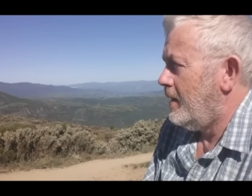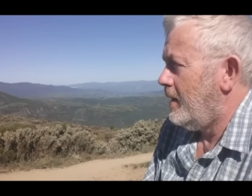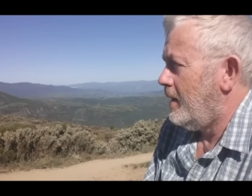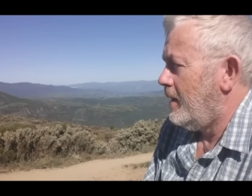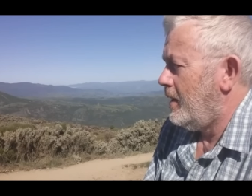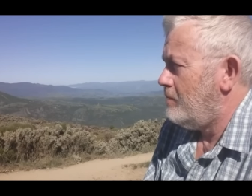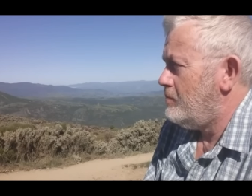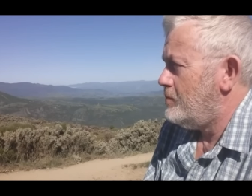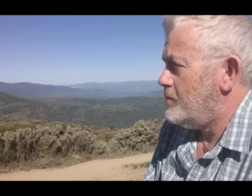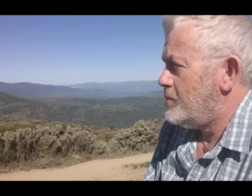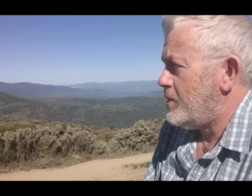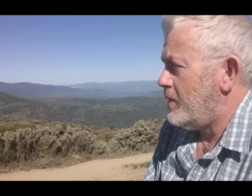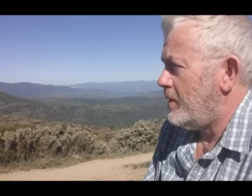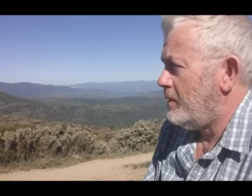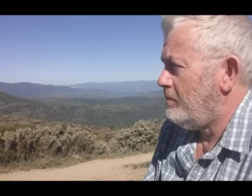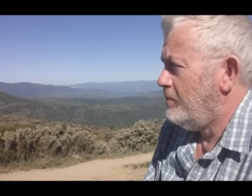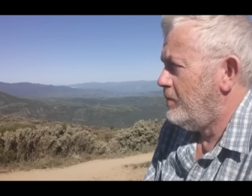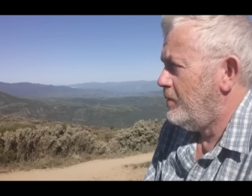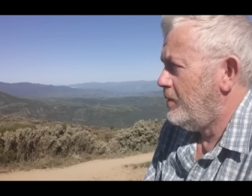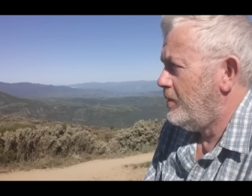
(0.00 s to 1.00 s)
Um, so I
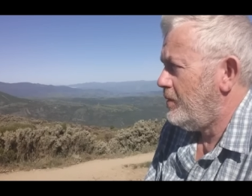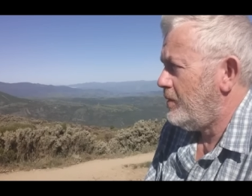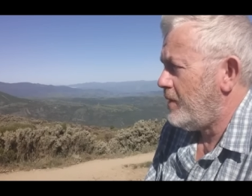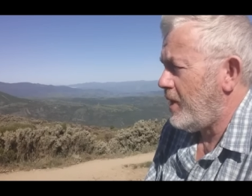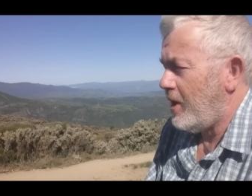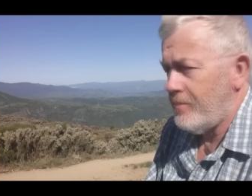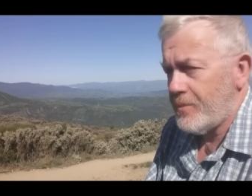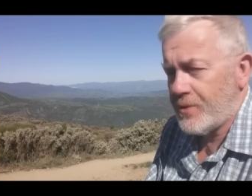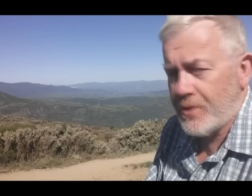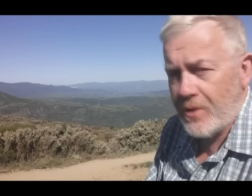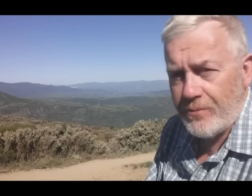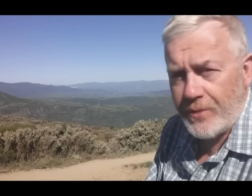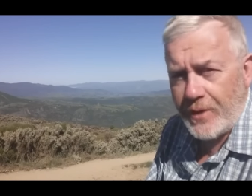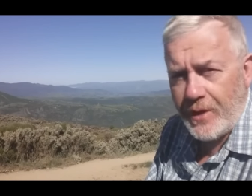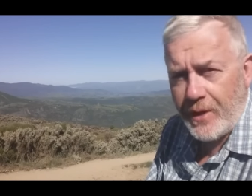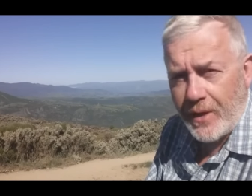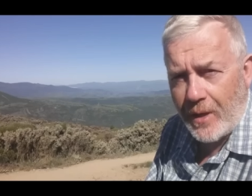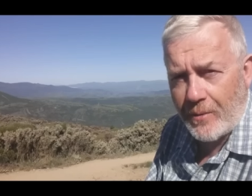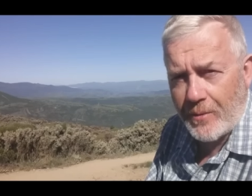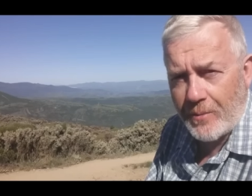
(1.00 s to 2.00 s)
gave myself a
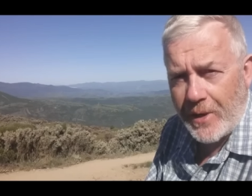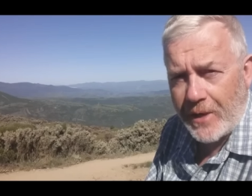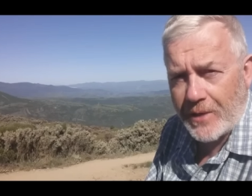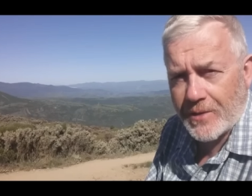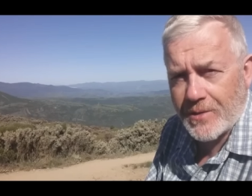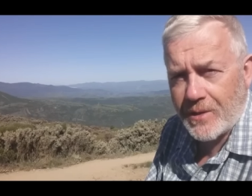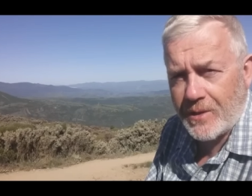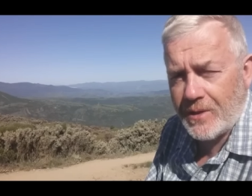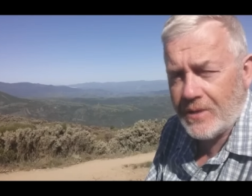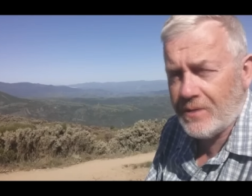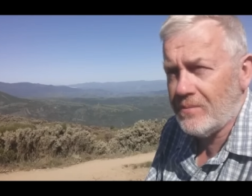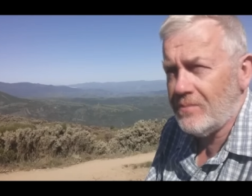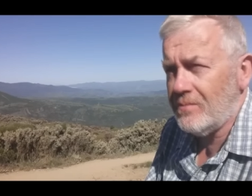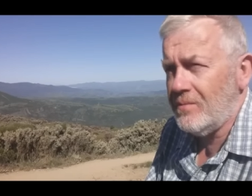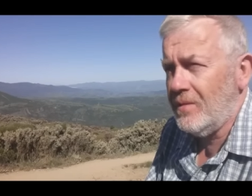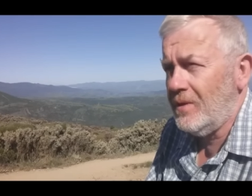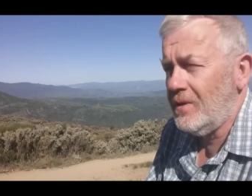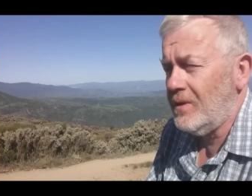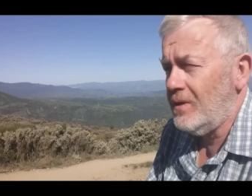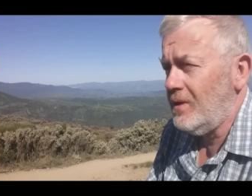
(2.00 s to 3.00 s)
kick up the backside and,
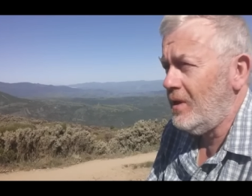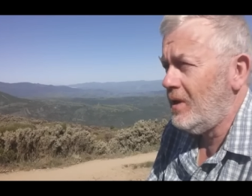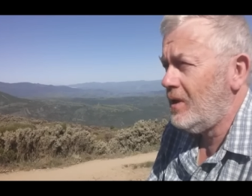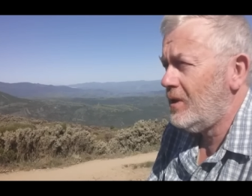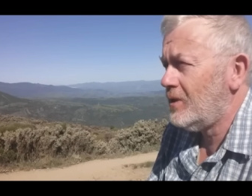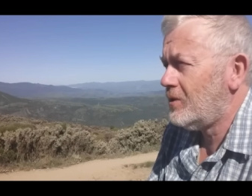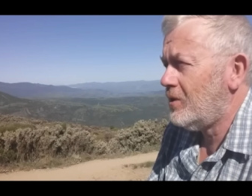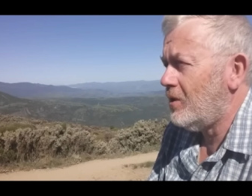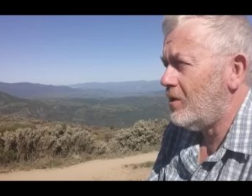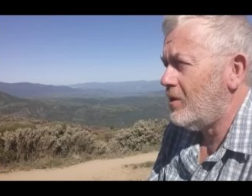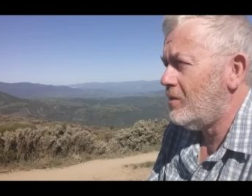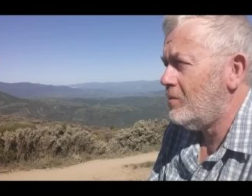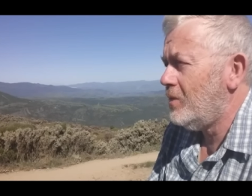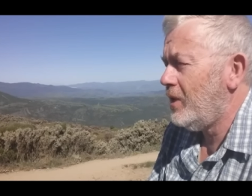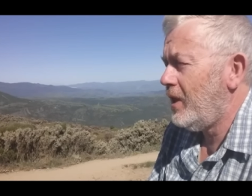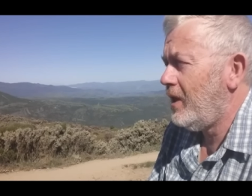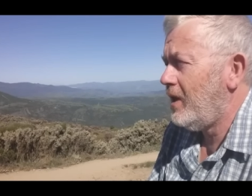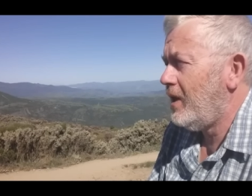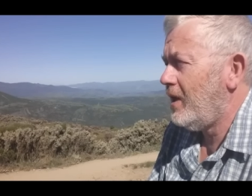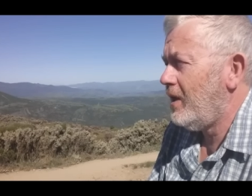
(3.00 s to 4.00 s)
and got on with
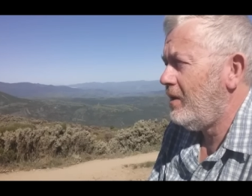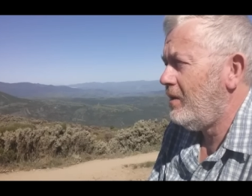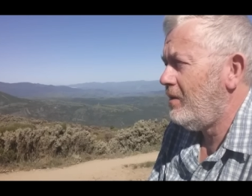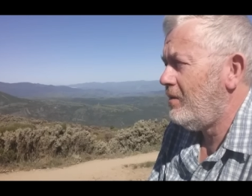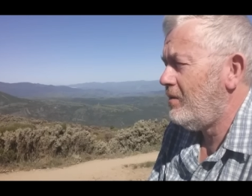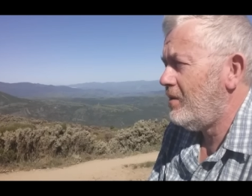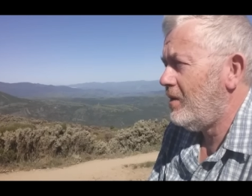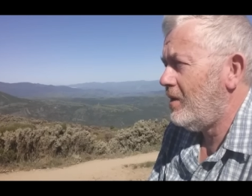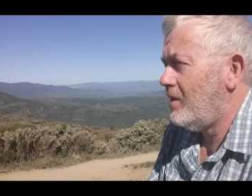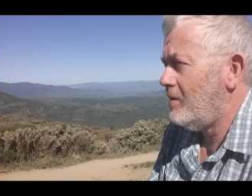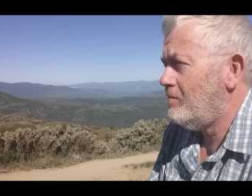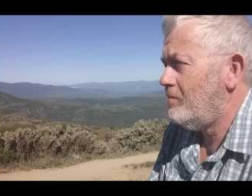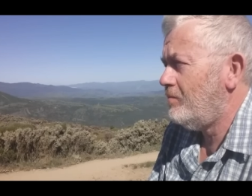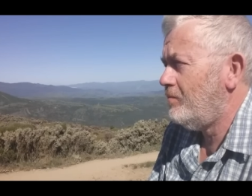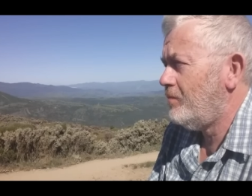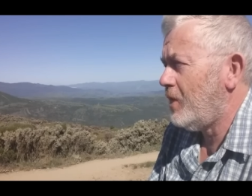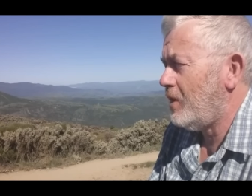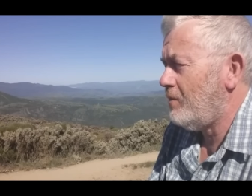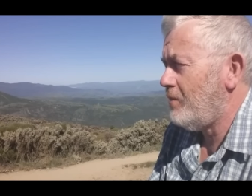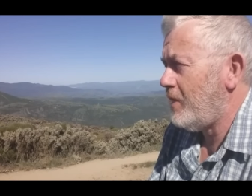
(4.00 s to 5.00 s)
it. And um,
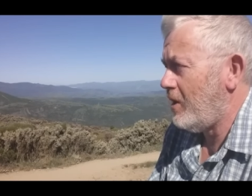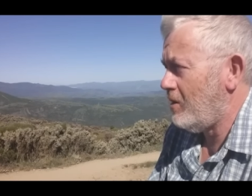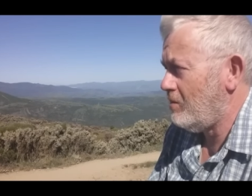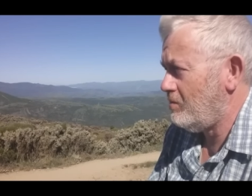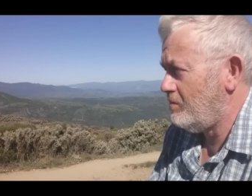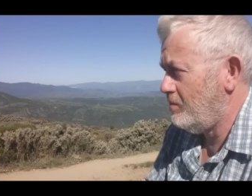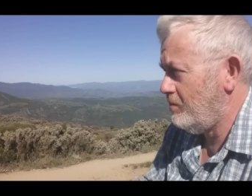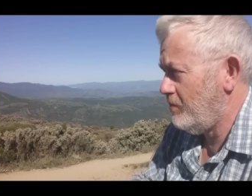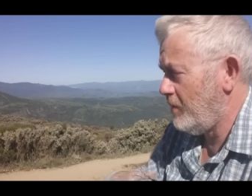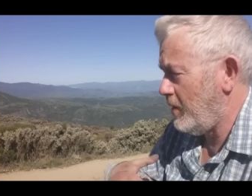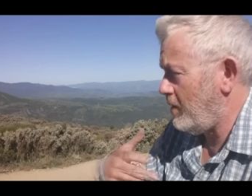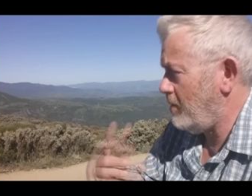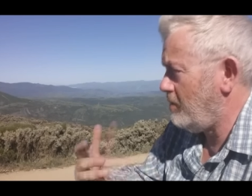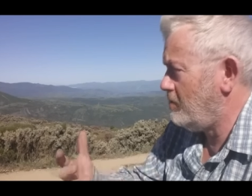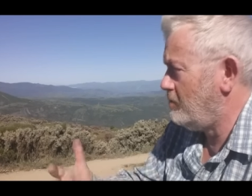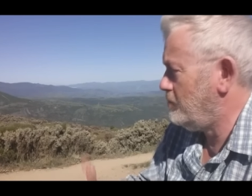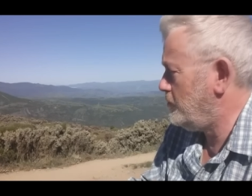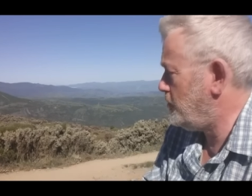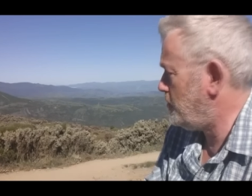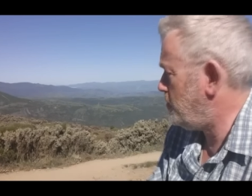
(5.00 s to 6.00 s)
I'm now, you know,
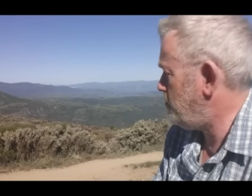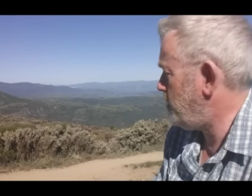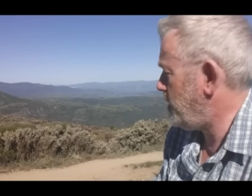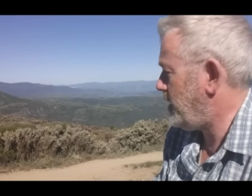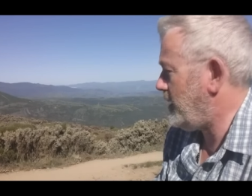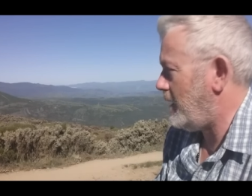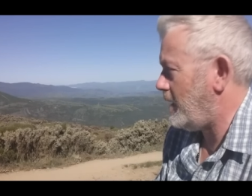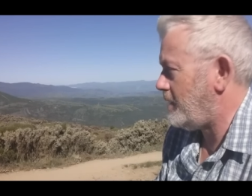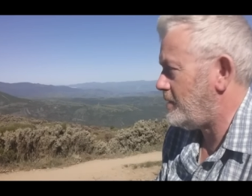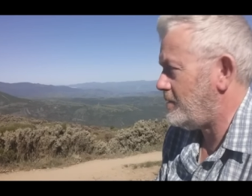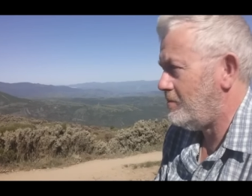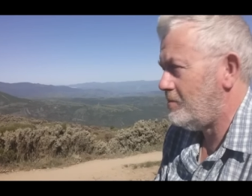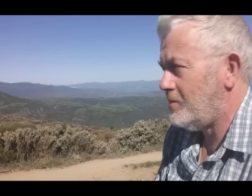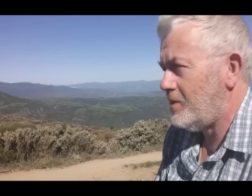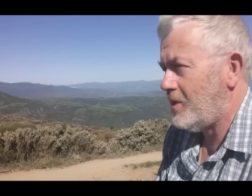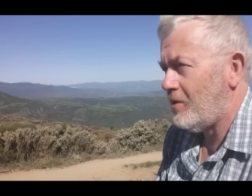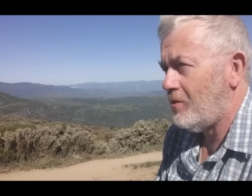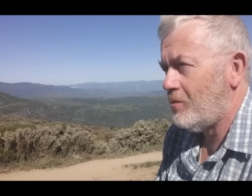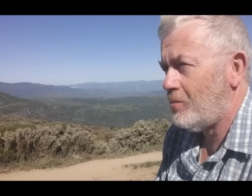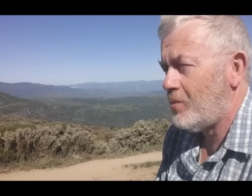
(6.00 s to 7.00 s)
sort of reconnected with
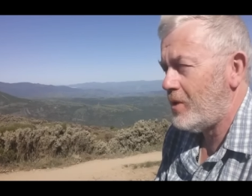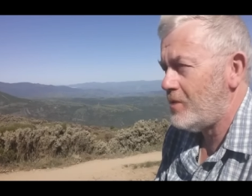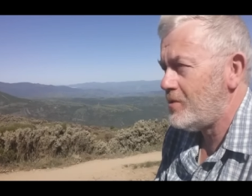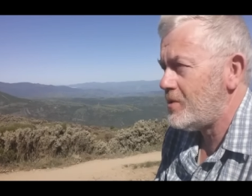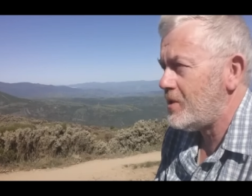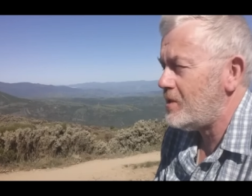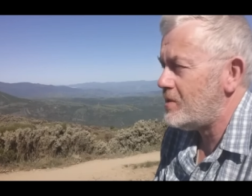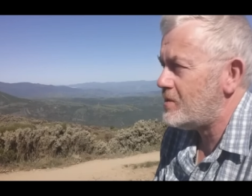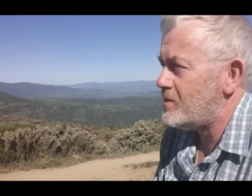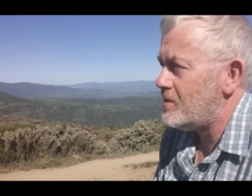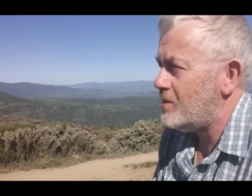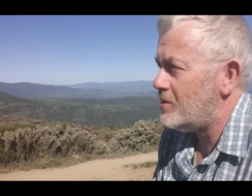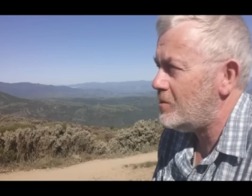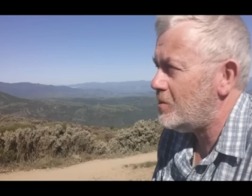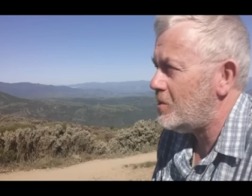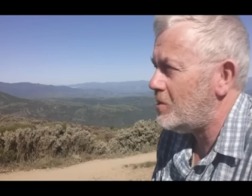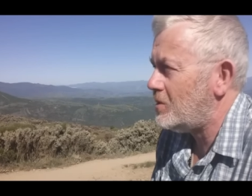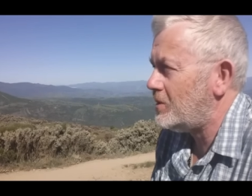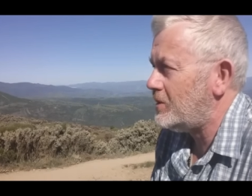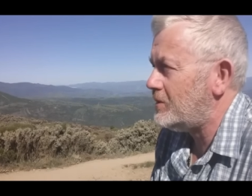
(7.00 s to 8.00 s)
the whole process and the
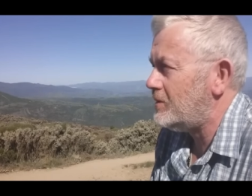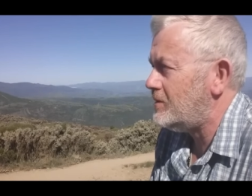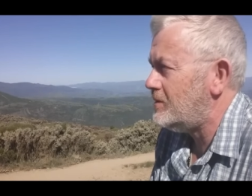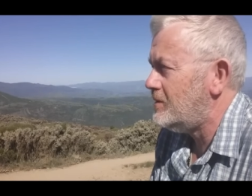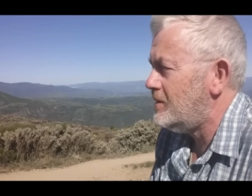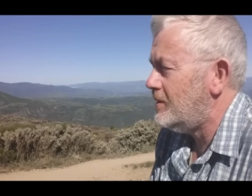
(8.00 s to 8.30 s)
walk and